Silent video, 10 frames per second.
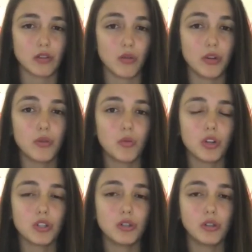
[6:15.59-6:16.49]
So we
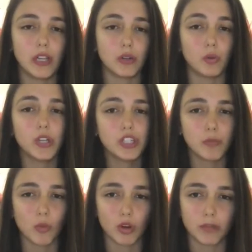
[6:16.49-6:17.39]
want to like reach
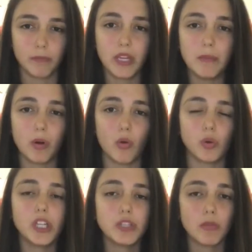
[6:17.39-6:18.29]
more people,
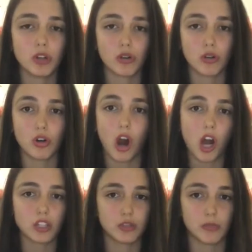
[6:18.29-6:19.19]
reach more
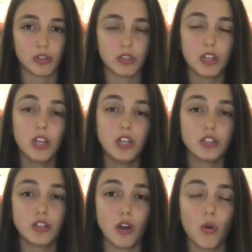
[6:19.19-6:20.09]
customers.
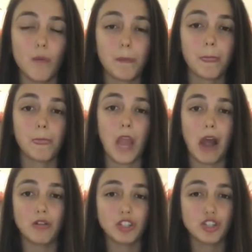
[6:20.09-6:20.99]
So
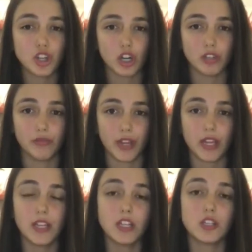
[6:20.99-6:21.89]
I was in charge of
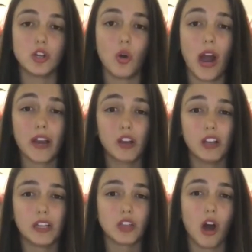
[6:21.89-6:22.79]
it. So I
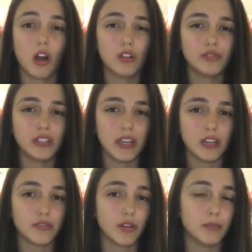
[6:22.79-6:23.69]
collected all of the
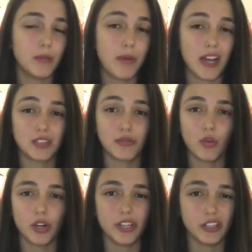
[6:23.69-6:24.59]
data from the past
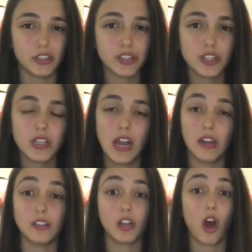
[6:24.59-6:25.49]
4 years.
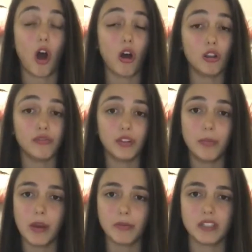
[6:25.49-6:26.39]
I looked at all of the
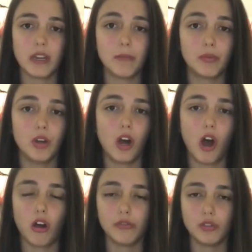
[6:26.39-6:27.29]
papers and I put
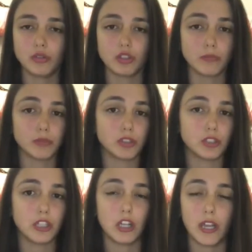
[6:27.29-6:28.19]
all of those
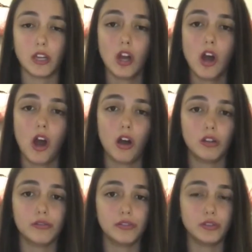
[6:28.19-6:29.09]
numbers and like
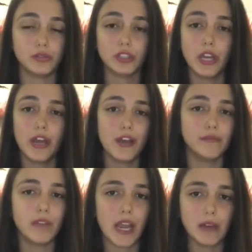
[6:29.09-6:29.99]
all of those
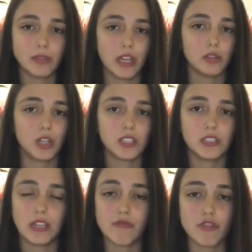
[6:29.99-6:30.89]
names and
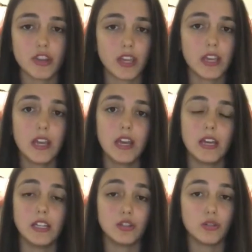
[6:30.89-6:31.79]
addresses, everything
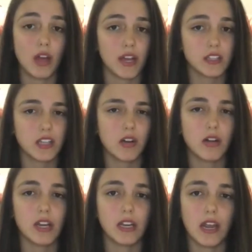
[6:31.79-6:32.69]
into
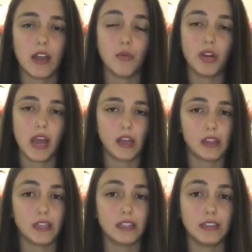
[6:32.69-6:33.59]
Excel, and we had
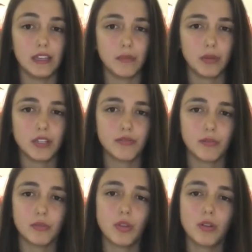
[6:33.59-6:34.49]
like a database
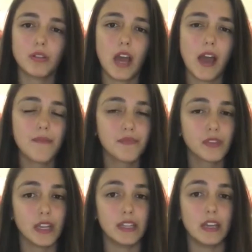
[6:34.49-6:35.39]
through that.
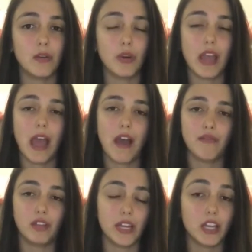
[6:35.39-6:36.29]
And then we
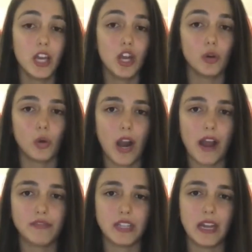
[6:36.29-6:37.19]
have like
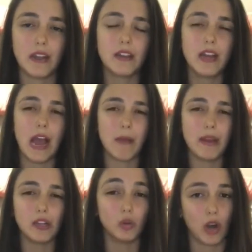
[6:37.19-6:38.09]
graphs, and I
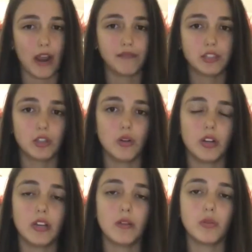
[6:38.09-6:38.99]
made graphs so
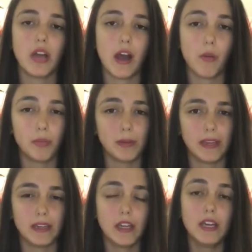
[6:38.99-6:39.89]
it would help
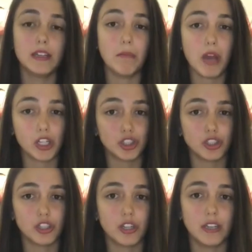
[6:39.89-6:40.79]
like the
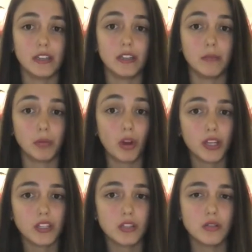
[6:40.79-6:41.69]
manager and the
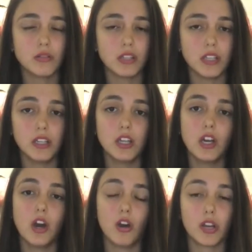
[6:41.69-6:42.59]
employees to see,
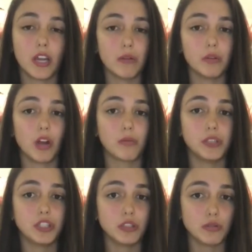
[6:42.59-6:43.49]
okay, we're not
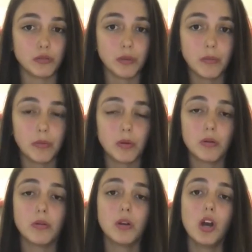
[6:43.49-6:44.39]
reaching those
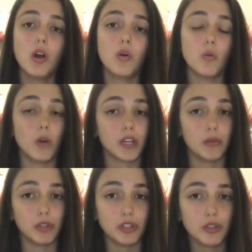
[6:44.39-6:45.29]
people, what
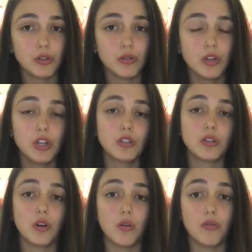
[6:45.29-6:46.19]
can we do?
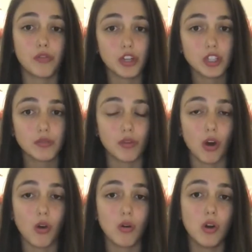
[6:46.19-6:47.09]
So first of
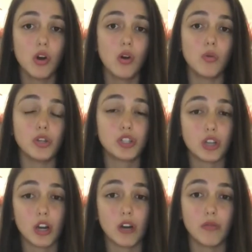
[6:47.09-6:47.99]
all, we
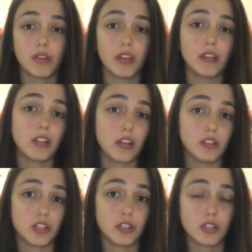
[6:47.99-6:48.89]
start with the
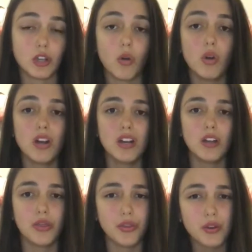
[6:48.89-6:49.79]
intelligence. So
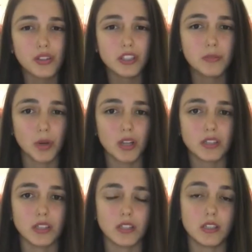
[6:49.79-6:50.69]
through this
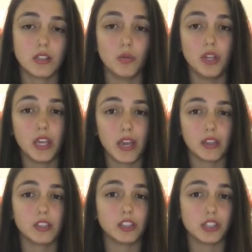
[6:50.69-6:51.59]
process, we
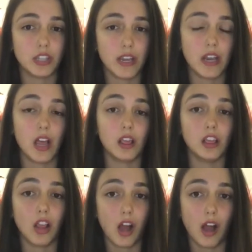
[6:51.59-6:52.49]
can understand a
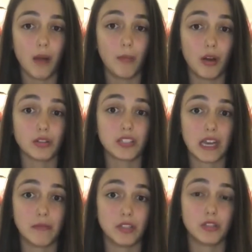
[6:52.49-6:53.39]
lot about
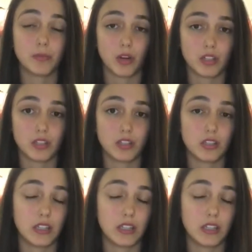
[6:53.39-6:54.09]
Simon's process.